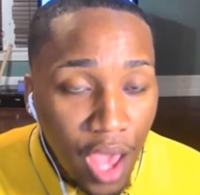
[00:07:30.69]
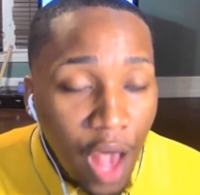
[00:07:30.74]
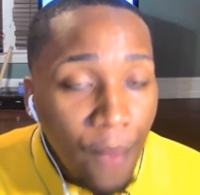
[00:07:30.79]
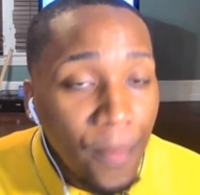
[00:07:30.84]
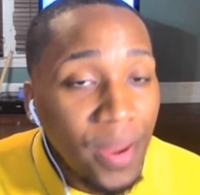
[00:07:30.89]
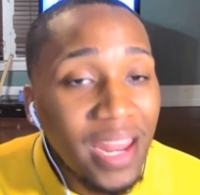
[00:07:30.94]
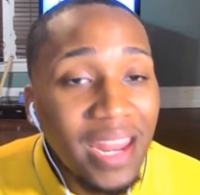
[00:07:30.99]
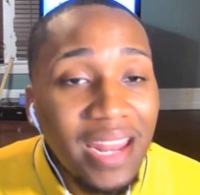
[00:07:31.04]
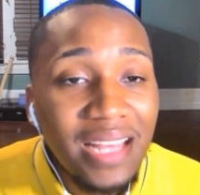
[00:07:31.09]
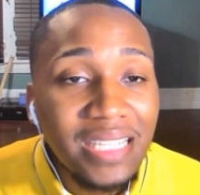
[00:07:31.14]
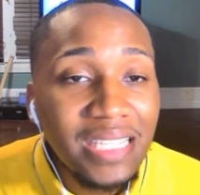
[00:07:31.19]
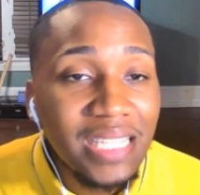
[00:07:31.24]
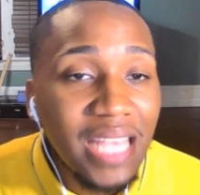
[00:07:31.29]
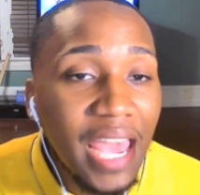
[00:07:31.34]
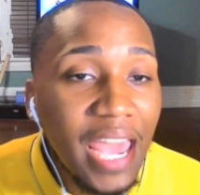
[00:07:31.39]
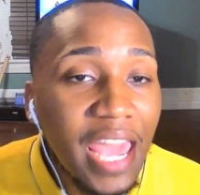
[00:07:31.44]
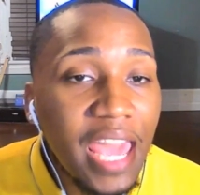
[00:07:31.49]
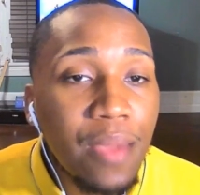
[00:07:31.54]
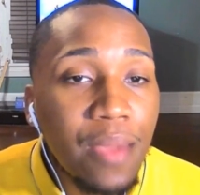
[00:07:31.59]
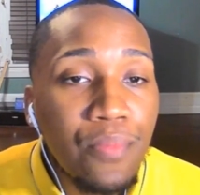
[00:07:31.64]
but in the
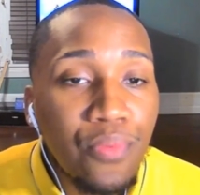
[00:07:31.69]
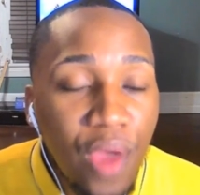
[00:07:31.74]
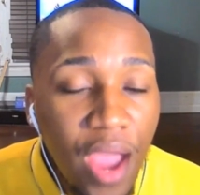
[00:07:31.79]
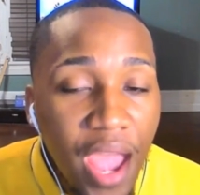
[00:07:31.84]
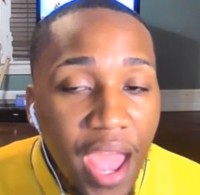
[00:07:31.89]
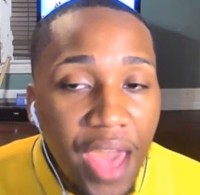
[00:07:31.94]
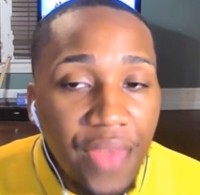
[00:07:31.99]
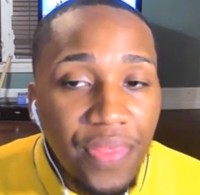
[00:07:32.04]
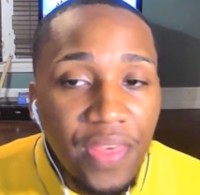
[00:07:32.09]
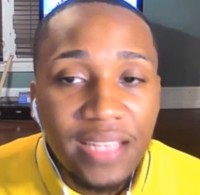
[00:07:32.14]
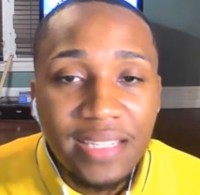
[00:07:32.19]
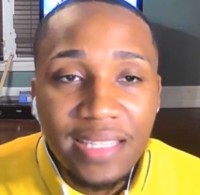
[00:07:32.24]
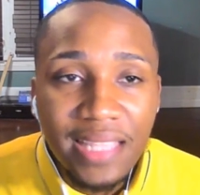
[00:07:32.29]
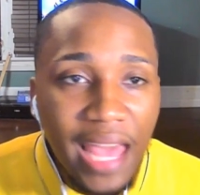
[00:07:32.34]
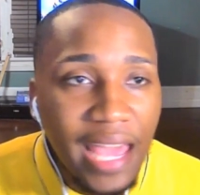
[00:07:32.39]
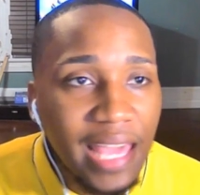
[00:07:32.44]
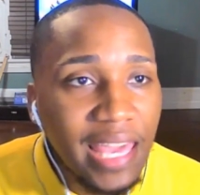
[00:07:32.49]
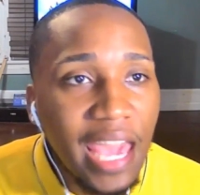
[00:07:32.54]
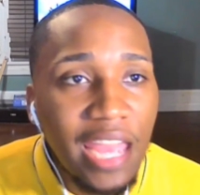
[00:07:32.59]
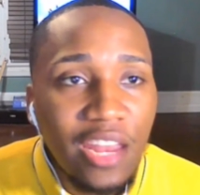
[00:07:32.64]
same breath, it's
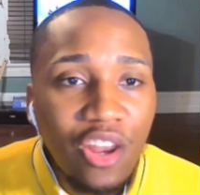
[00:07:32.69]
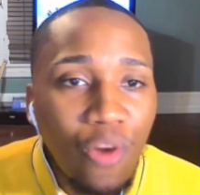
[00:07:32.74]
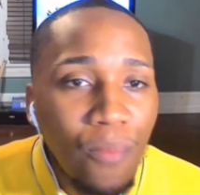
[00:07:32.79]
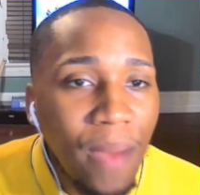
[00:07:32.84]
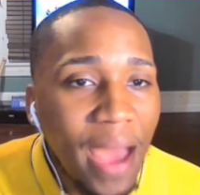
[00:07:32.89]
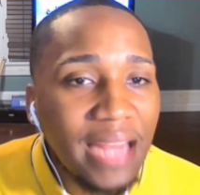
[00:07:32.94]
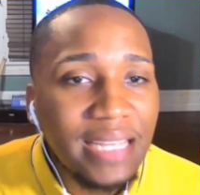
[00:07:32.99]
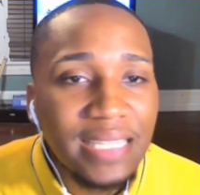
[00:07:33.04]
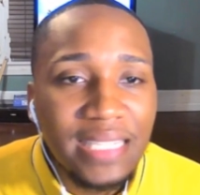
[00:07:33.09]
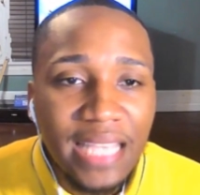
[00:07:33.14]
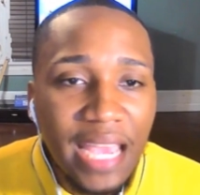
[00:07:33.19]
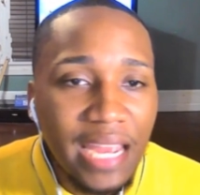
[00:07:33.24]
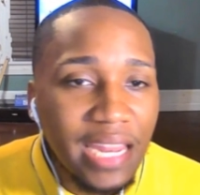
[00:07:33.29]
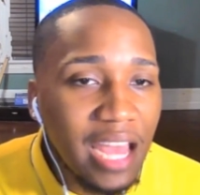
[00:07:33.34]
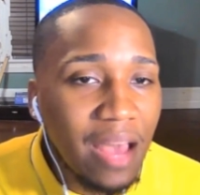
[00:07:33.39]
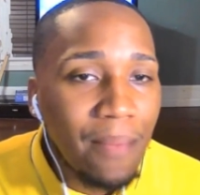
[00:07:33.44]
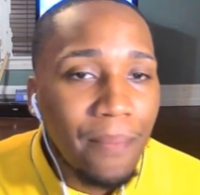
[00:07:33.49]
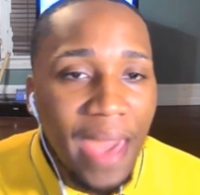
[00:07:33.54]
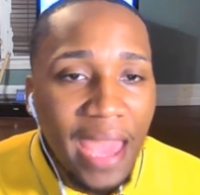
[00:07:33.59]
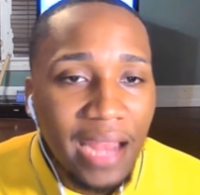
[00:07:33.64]
like, can't nobody say
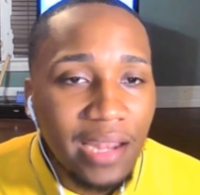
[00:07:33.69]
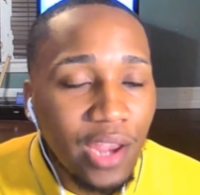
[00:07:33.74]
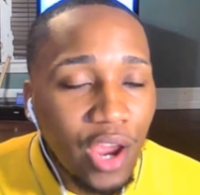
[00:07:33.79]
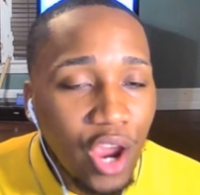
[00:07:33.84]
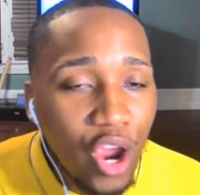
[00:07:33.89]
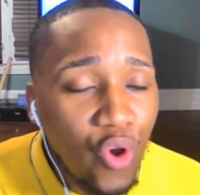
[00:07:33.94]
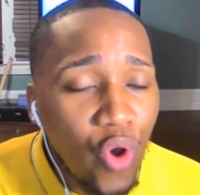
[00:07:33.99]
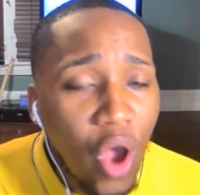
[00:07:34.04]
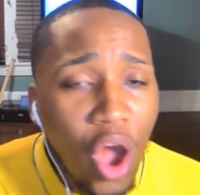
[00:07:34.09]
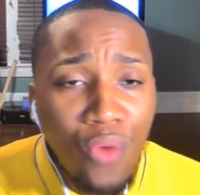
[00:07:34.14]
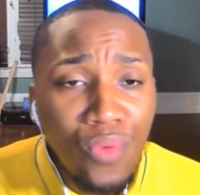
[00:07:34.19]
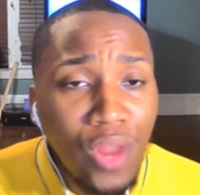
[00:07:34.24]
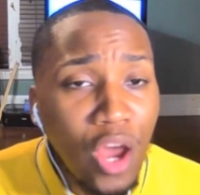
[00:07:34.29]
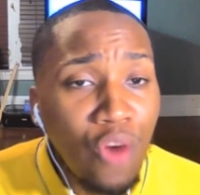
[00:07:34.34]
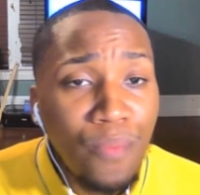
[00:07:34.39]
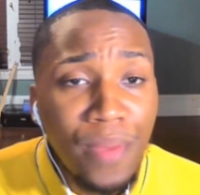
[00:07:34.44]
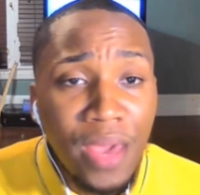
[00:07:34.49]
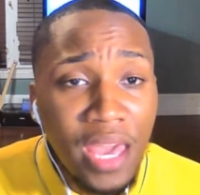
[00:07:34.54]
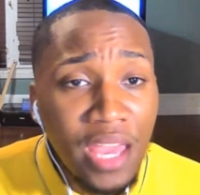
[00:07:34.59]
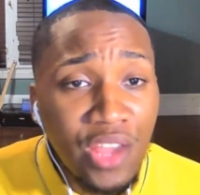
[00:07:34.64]
nothing back to her. Oh, no,
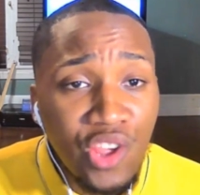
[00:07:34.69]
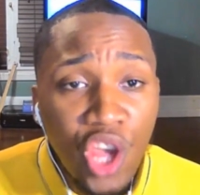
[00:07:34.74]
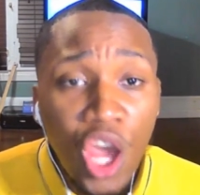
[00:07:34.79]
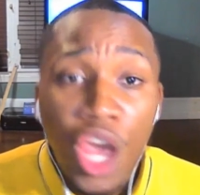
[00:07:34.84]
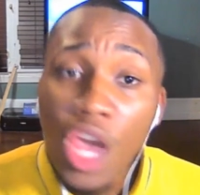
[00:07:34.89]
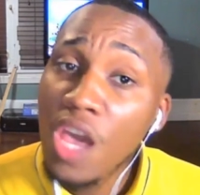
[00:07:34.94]
bitch.